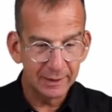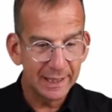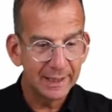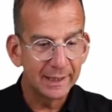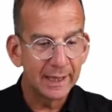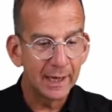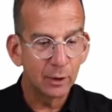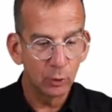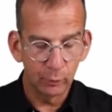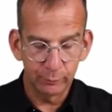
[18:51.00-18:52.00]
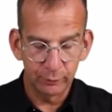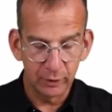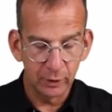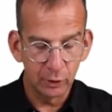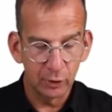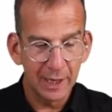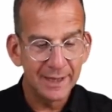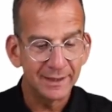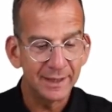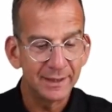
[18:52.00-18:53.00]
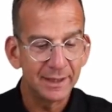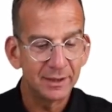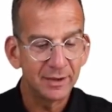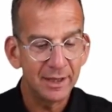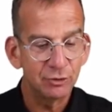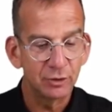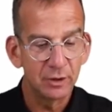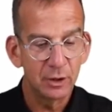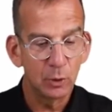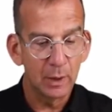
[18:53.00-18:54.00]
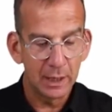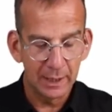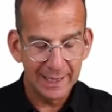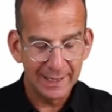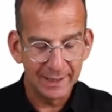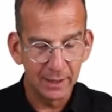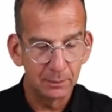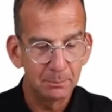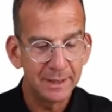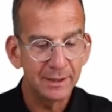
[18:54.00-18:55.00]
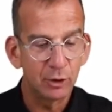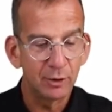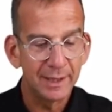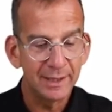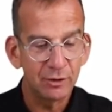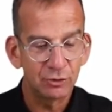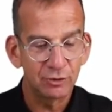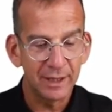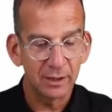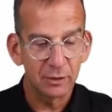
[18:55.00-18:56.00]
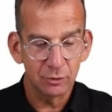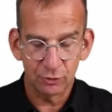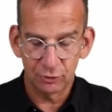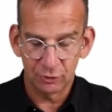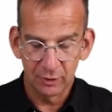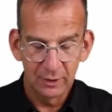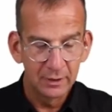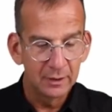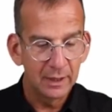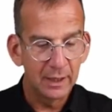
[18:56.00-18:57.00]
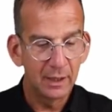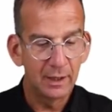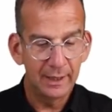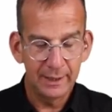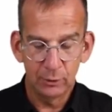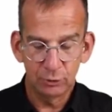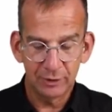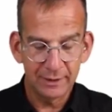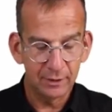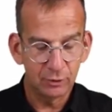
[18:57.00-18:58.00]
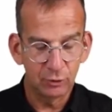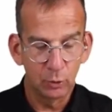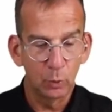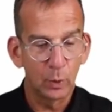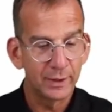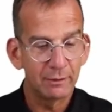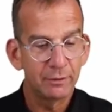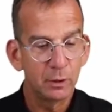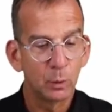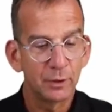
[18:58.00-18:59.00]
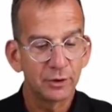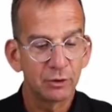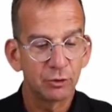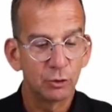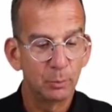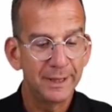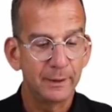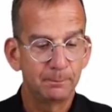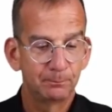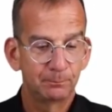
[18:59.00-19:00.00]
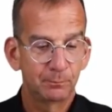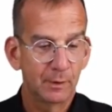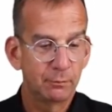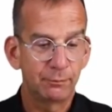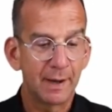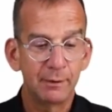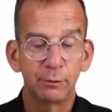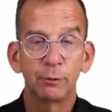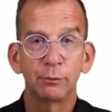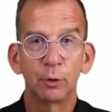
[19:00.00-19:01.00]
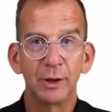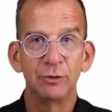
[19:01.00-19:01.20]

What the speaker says: taking care of the right indentation, you are adding min ready seconds, and you set it to whatever you want it to be. 5, for